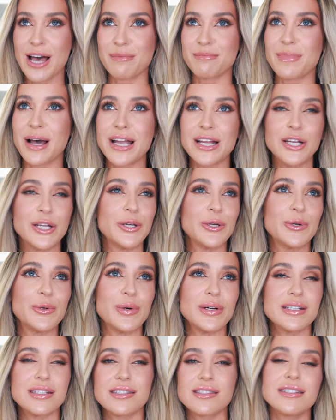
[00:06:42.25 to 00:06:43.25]
my
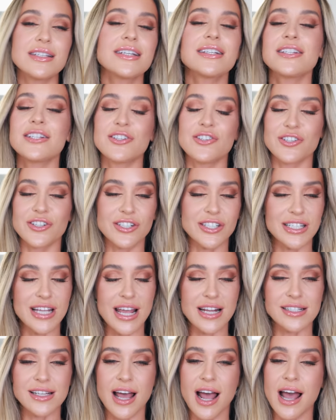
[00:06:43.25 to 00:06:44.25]
new signature scent.